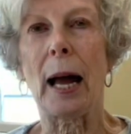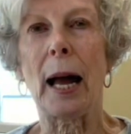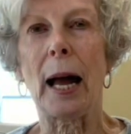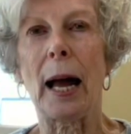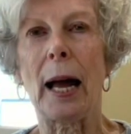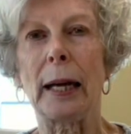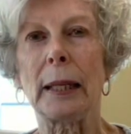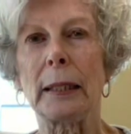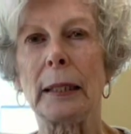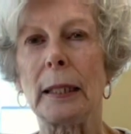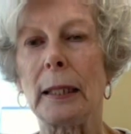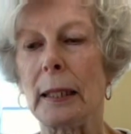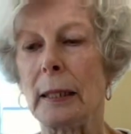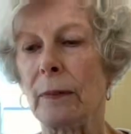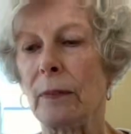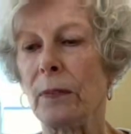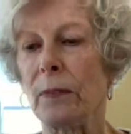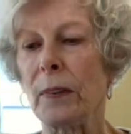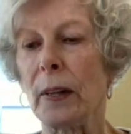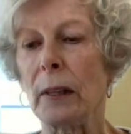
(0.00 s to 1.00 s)
I
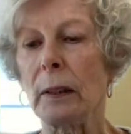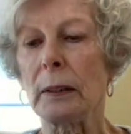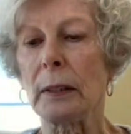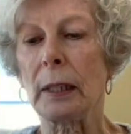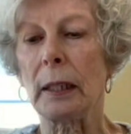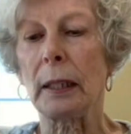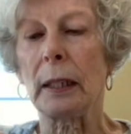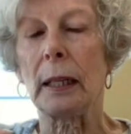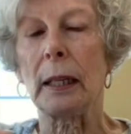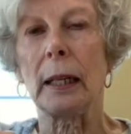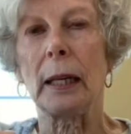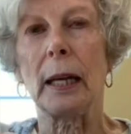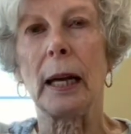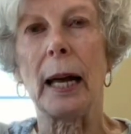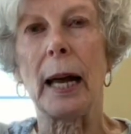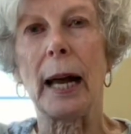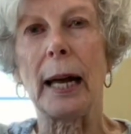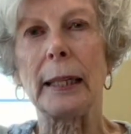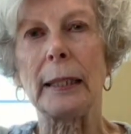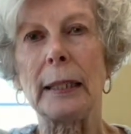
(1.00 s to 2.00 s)
felt
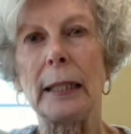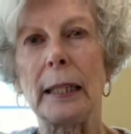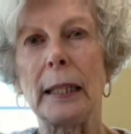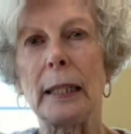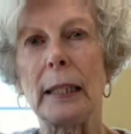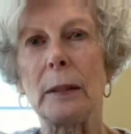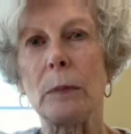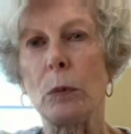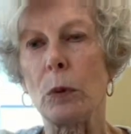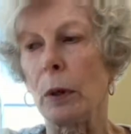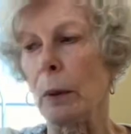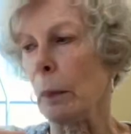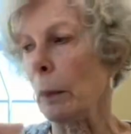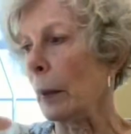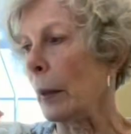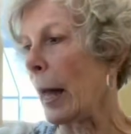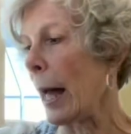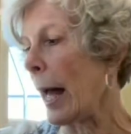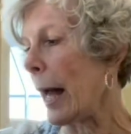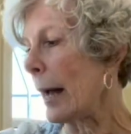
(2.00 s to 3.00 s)
I needed more
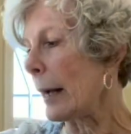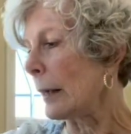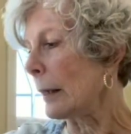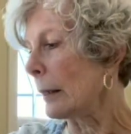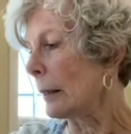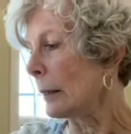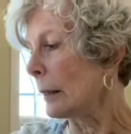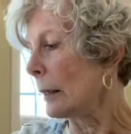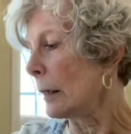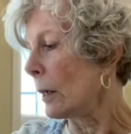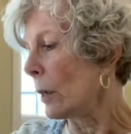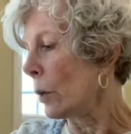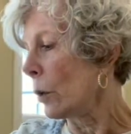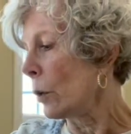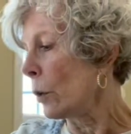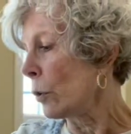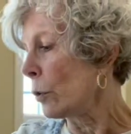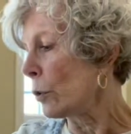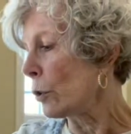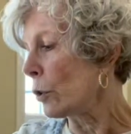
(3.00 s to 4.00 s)
black.
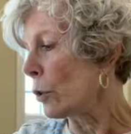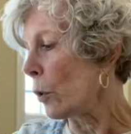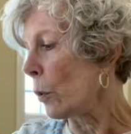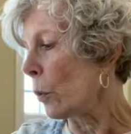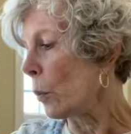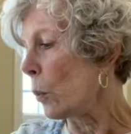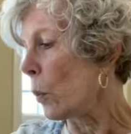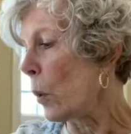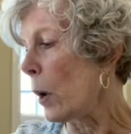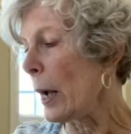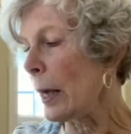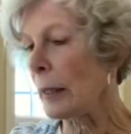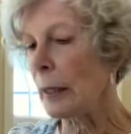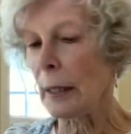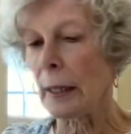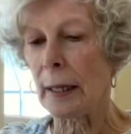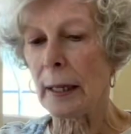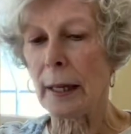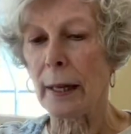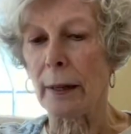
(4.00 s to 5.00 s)
So what
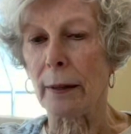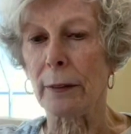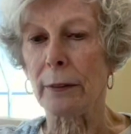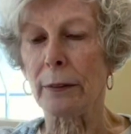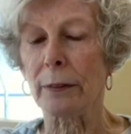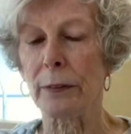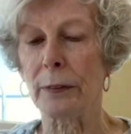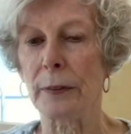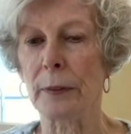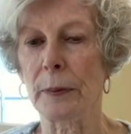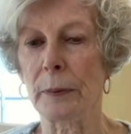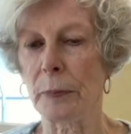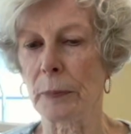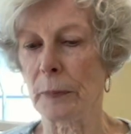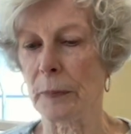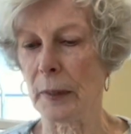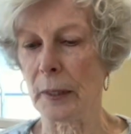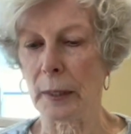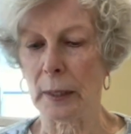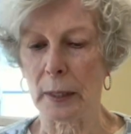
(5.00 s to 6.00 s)
if
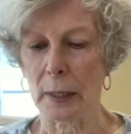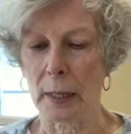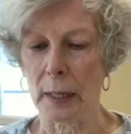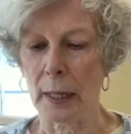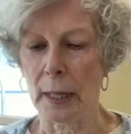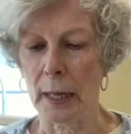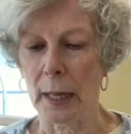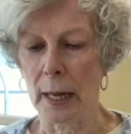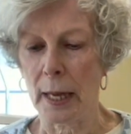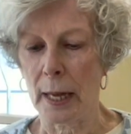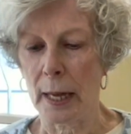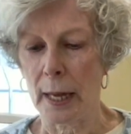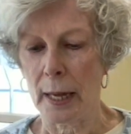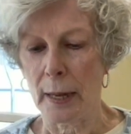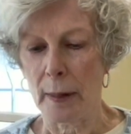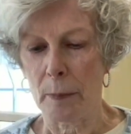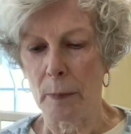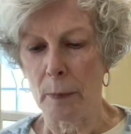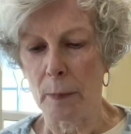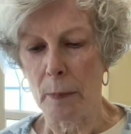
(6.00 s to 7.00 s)

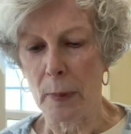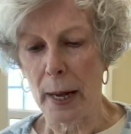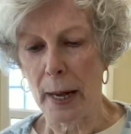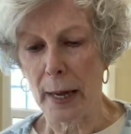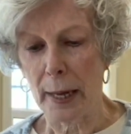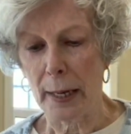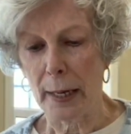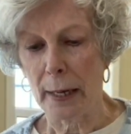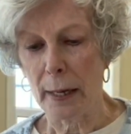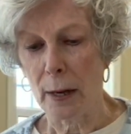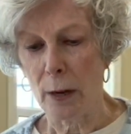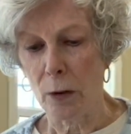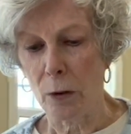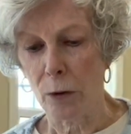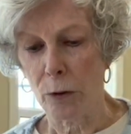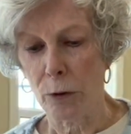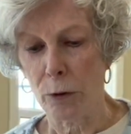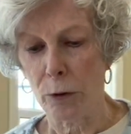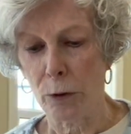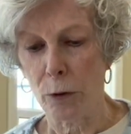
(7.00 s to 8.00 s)
my
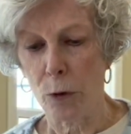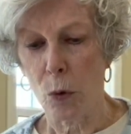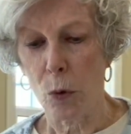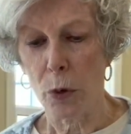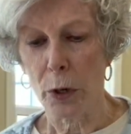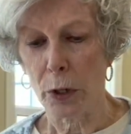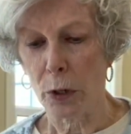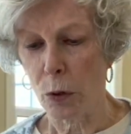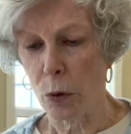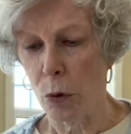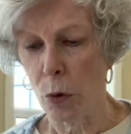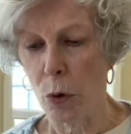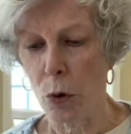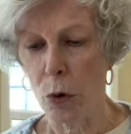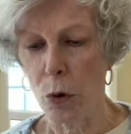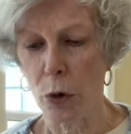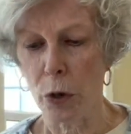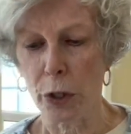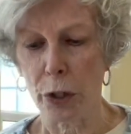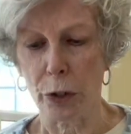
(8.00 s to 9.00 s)
4
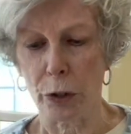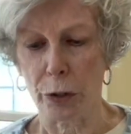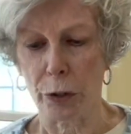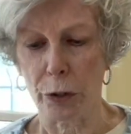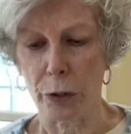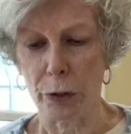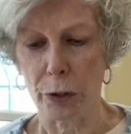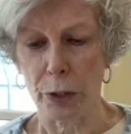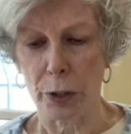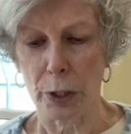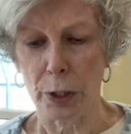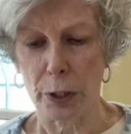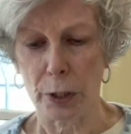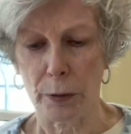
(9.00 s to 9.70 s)
corners